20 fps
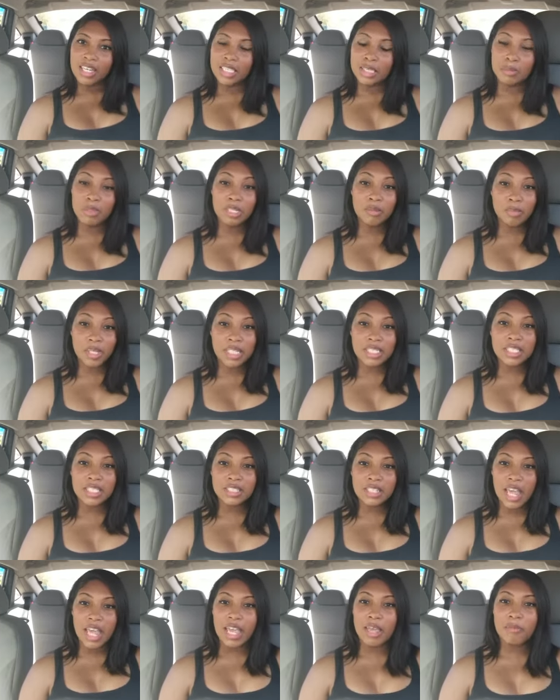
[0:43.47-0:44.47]
been a
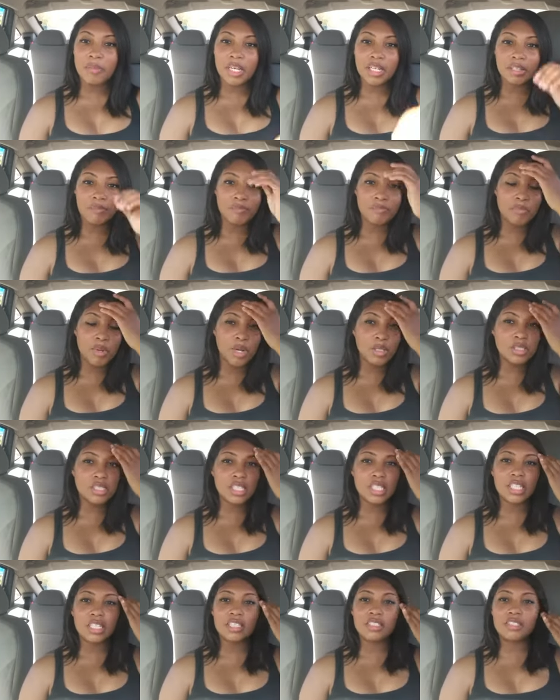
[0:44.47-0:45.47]
busy day, but
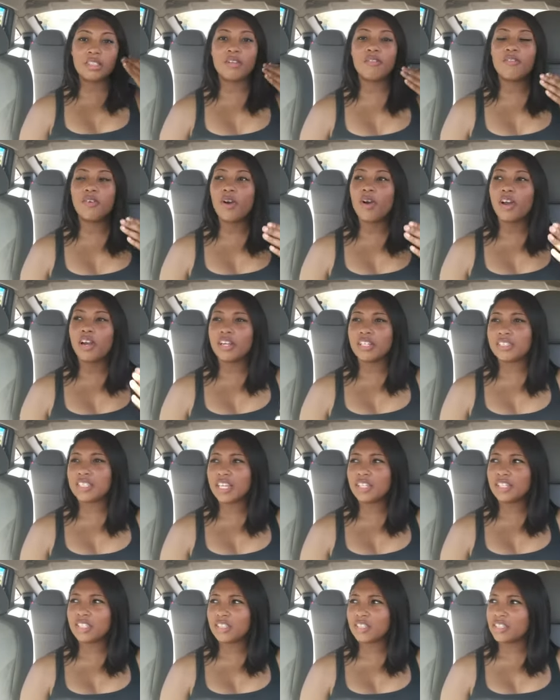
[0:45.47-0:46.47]
mostly so far, and it's
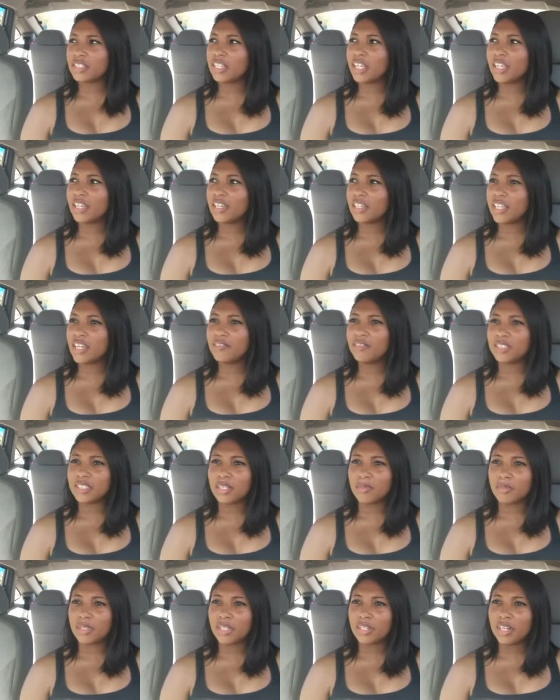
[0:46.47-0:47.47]
actually just like 11
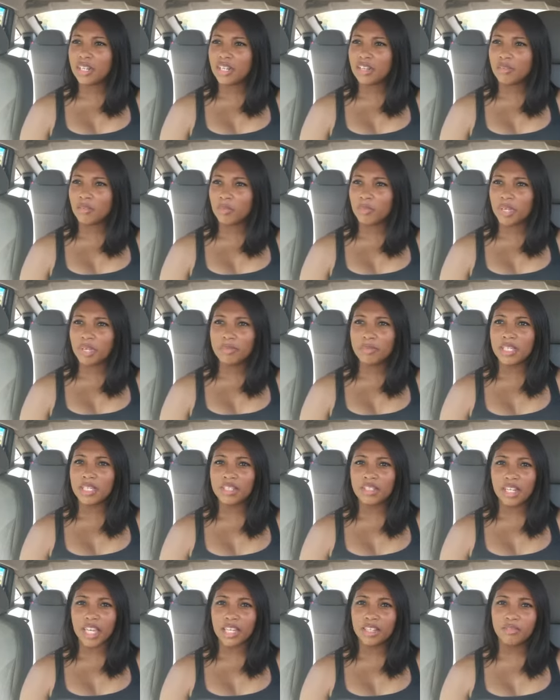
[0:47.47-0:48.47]
something, or
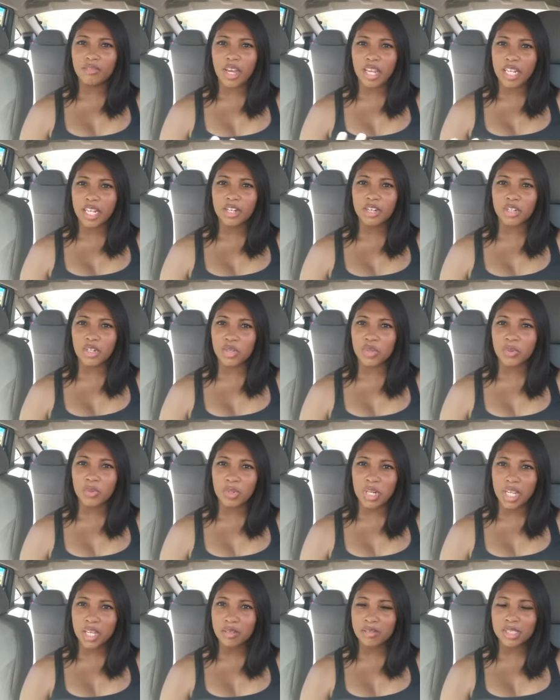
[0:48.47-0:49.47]
maybe like right at
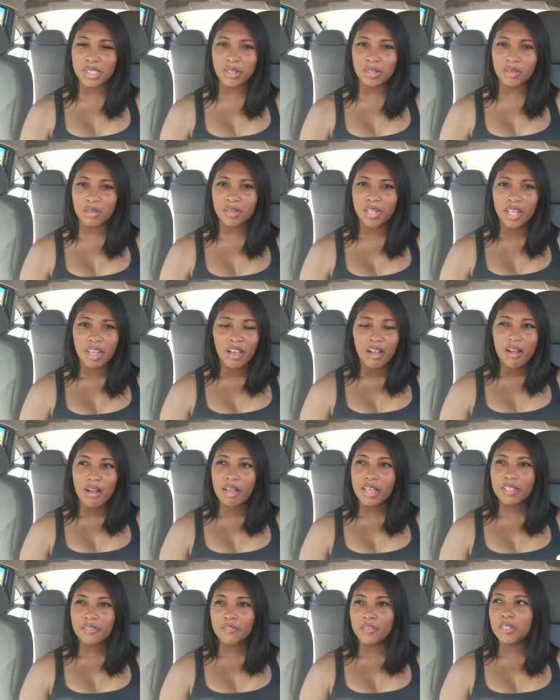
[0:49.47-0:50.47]
noon now. So
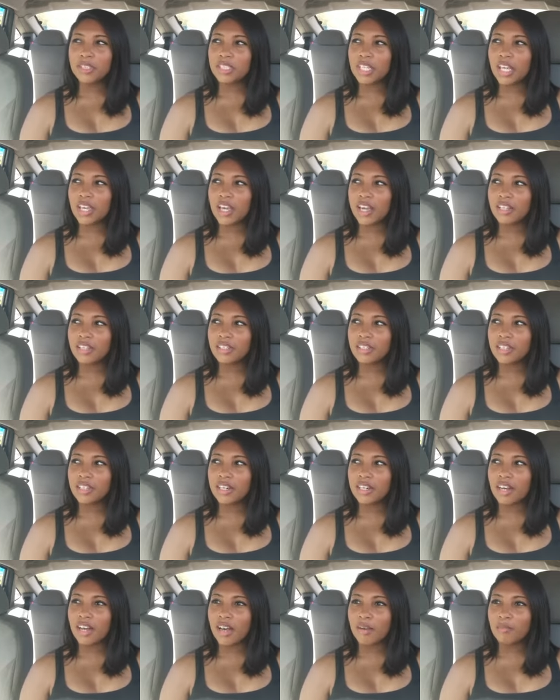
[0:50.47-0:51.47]
it feels like
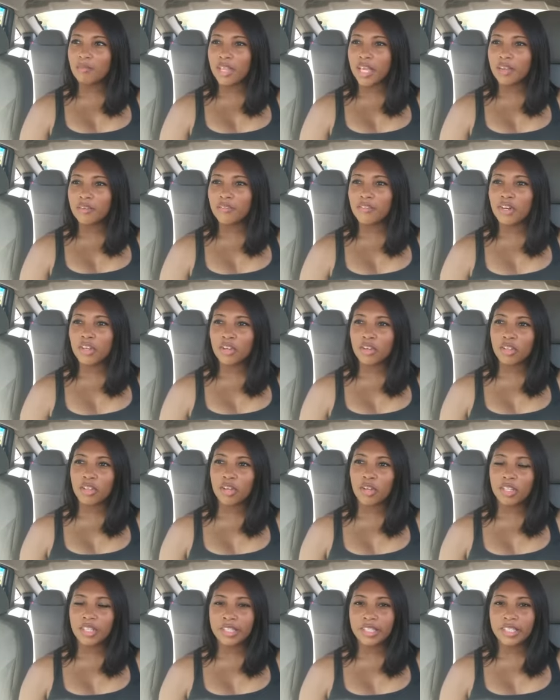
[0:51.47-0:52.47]
I'm like further
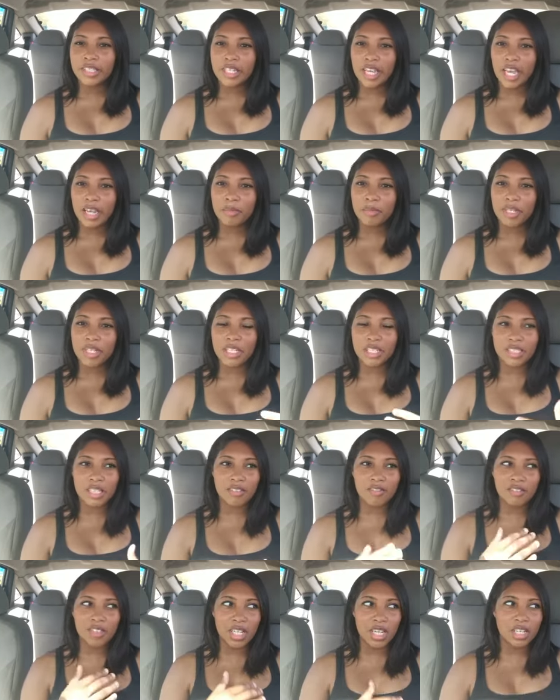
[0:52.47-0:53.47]
along in the day because
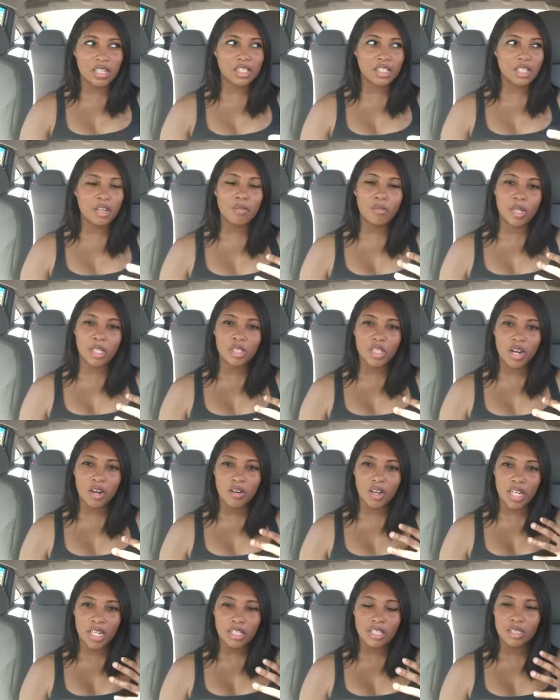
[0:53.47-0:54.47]
I've done so much
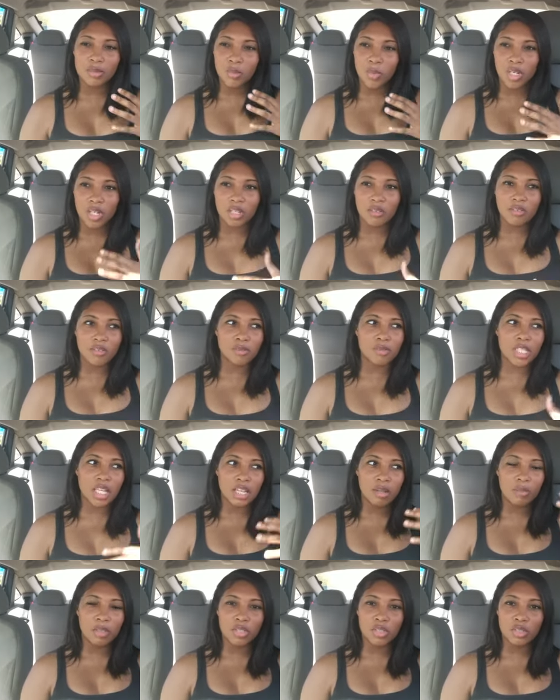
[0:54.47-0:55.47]
already this morning, from
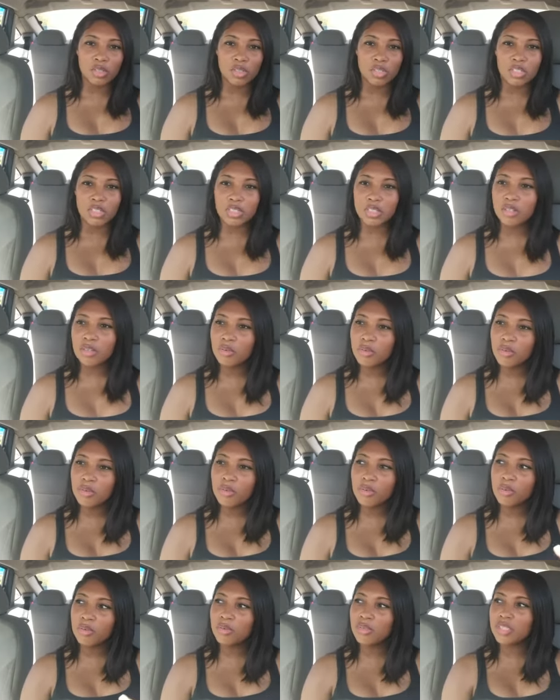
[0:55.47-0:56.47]
taking my children to
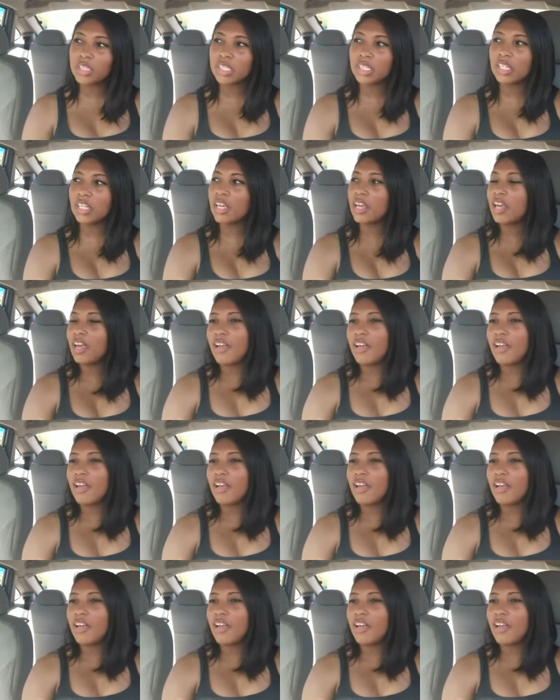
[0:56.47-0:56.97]
school to